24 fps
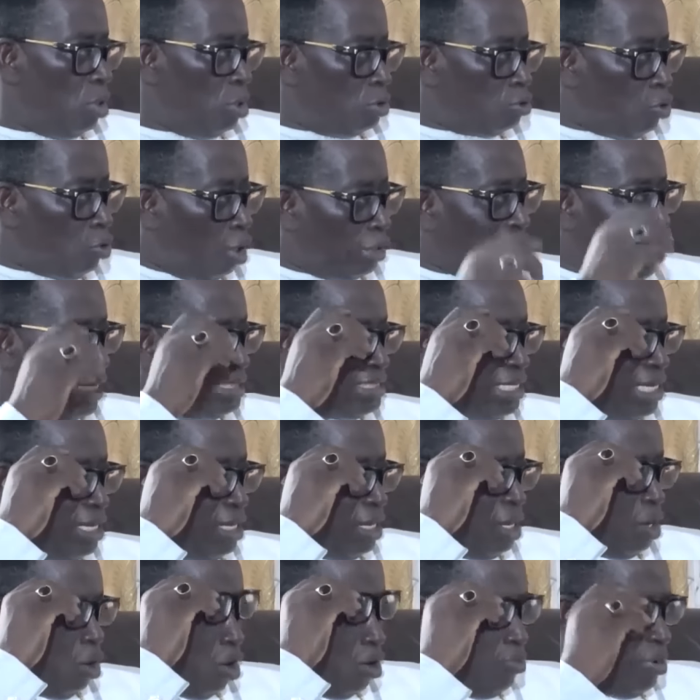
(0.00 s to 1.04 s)
So I
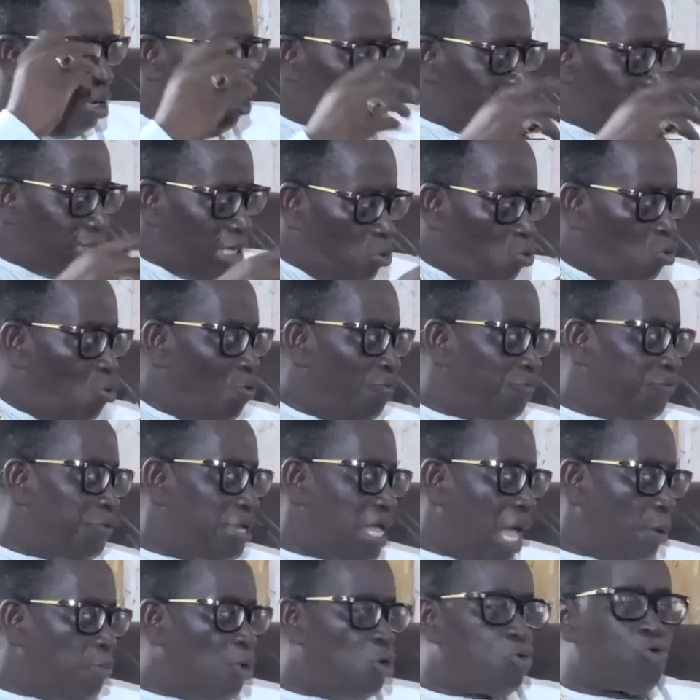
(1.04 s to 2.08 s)
say, oh, me who say who
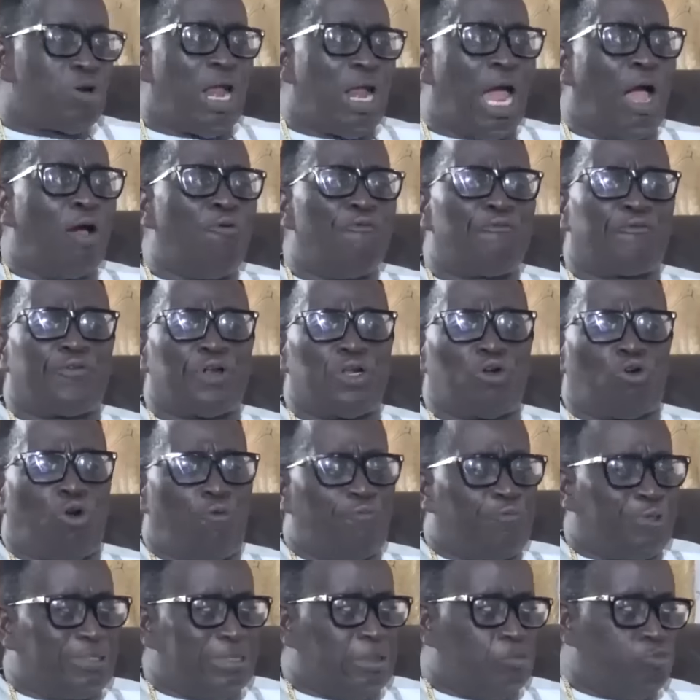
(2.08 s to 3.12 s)
finger? No crowd for you
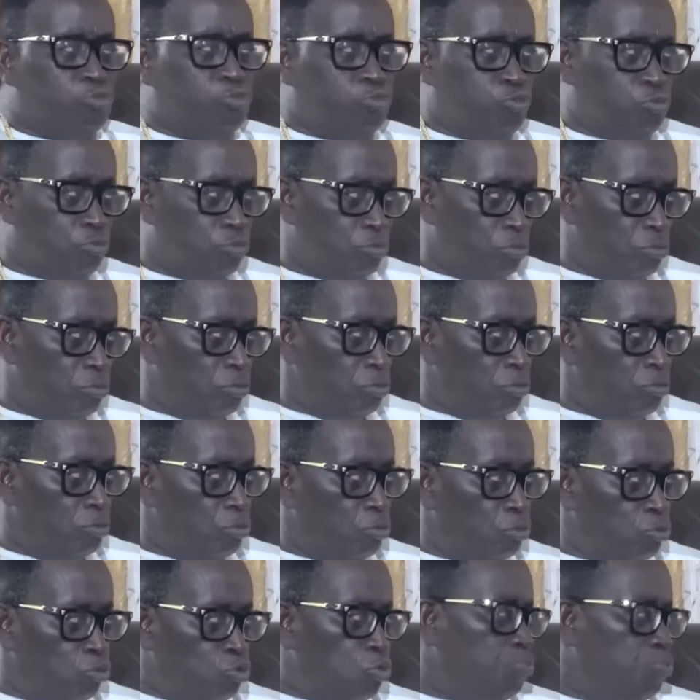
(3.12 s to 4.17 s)
comfortable
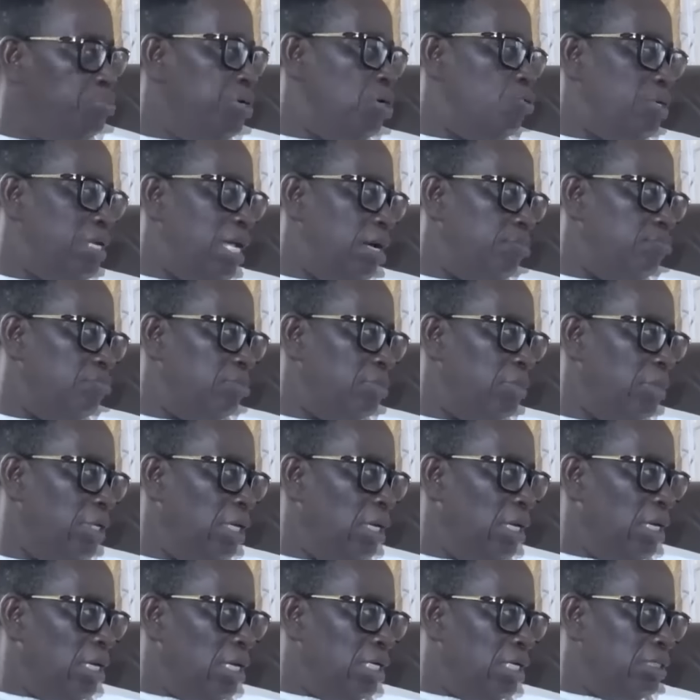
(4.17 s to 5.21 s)
to be with them.
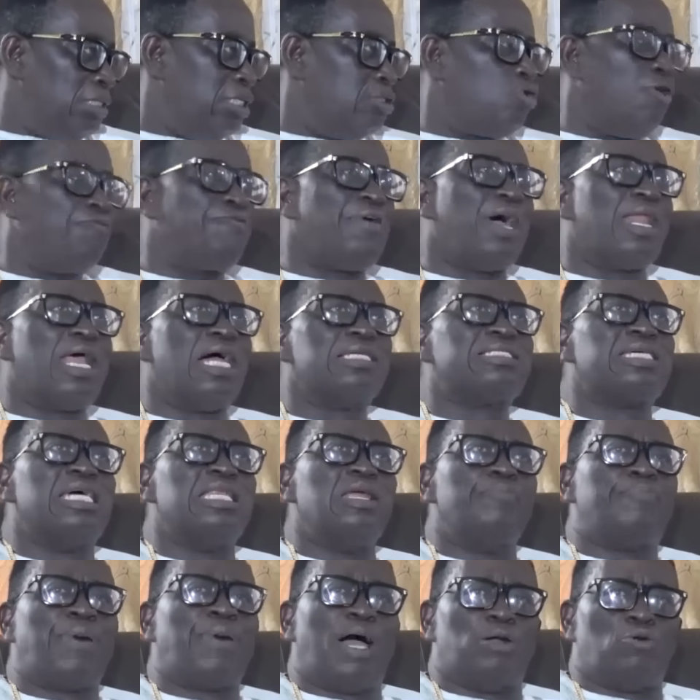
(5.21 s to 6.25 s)
And this so far I
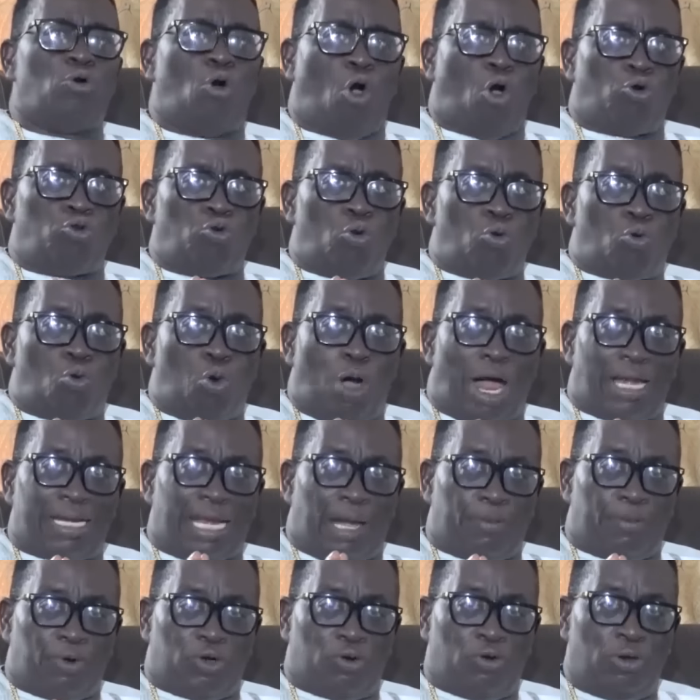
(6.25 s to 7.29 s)
say the panel on no kwa
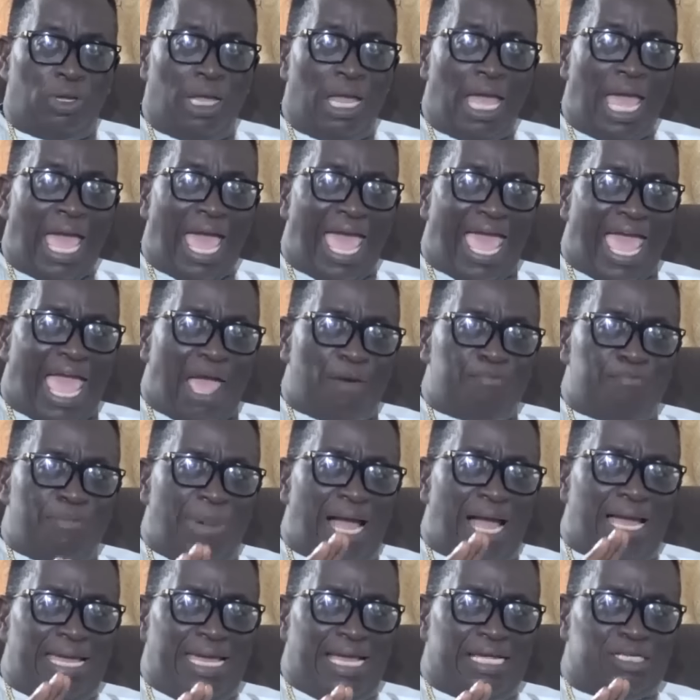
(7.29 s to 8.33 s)
na no. And
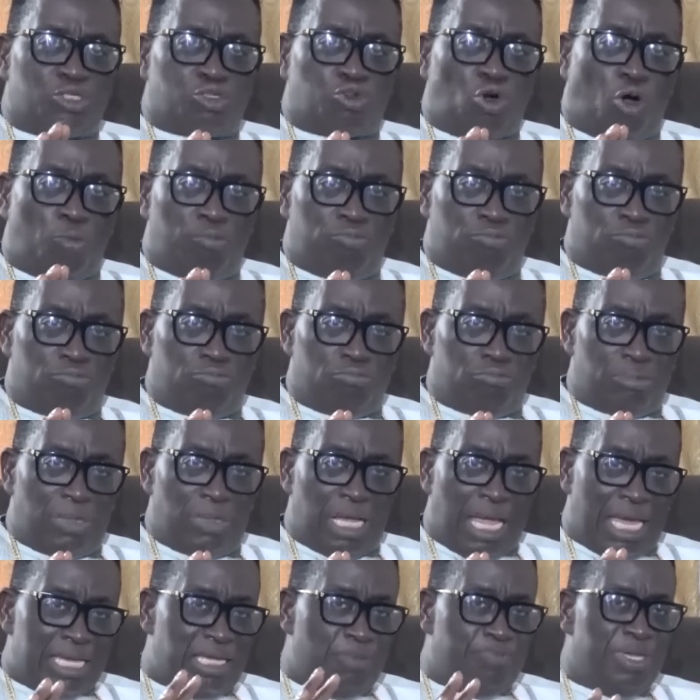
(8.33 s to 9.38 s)
my and some
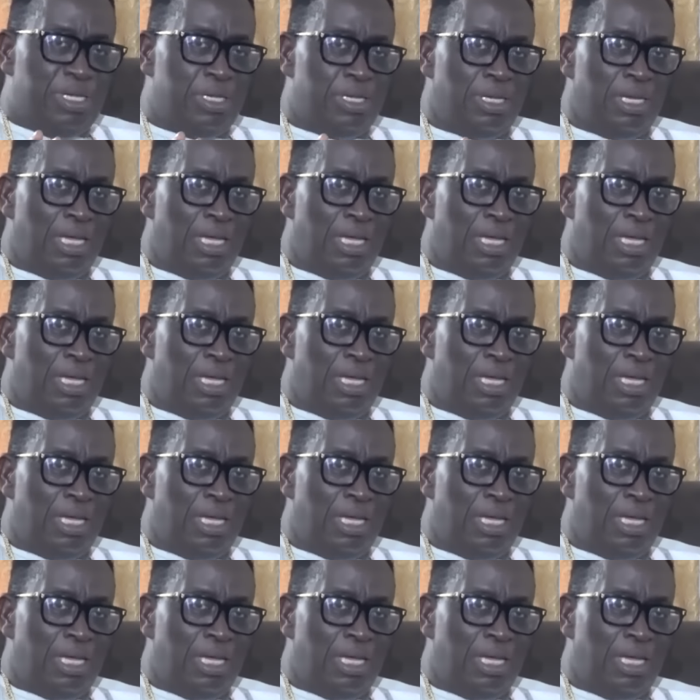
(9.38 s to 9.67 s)
a ibi.